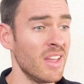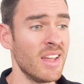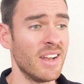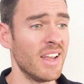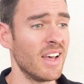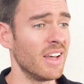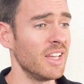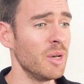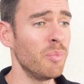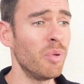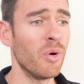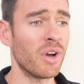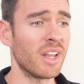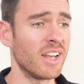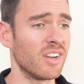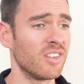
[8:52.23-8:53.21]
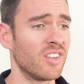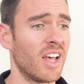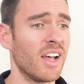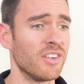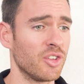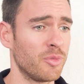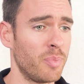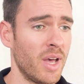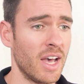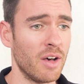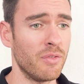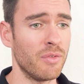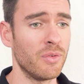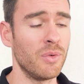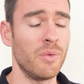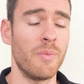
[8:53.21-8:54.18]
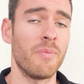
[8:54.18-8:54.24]
Now, import connectors aren't just
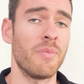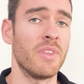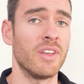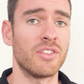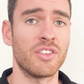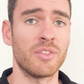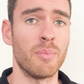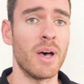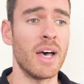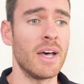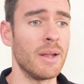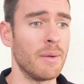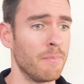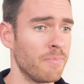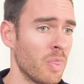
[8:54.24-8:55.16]
powerful, they're smart,